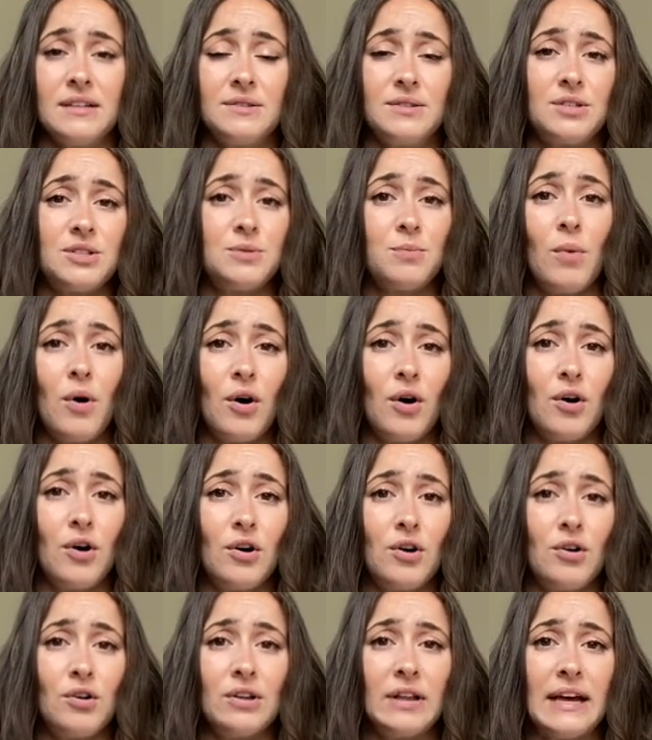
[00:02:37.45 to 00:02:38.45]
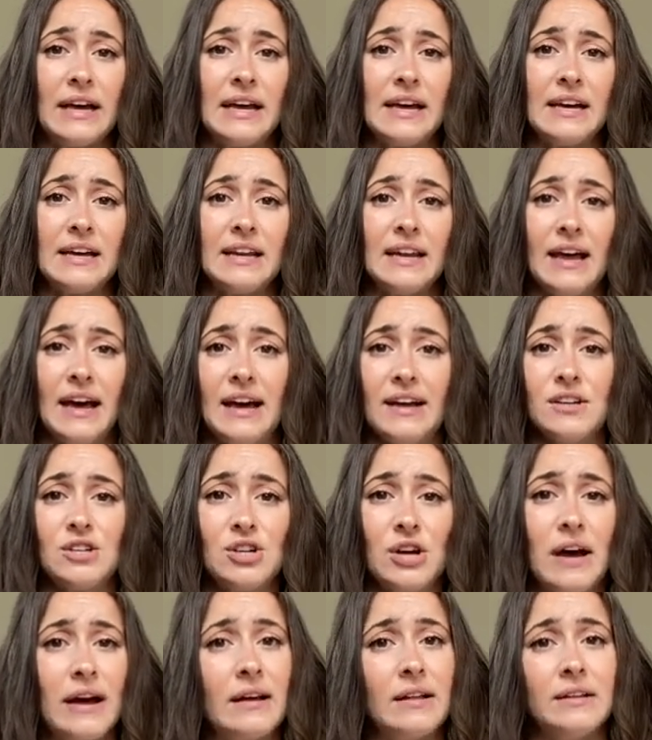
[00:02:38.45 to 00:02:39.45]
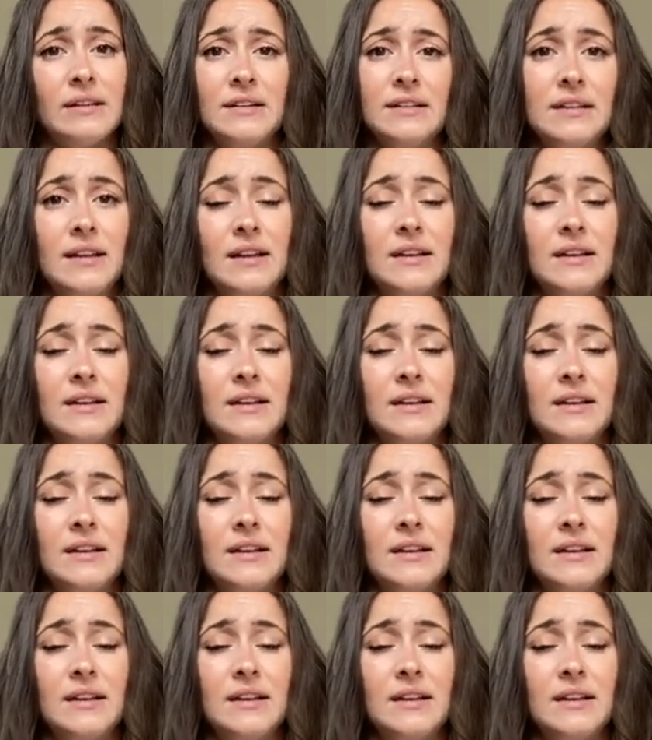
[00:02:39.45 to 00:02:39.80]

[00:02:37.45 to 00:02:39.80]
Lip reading: small and agile and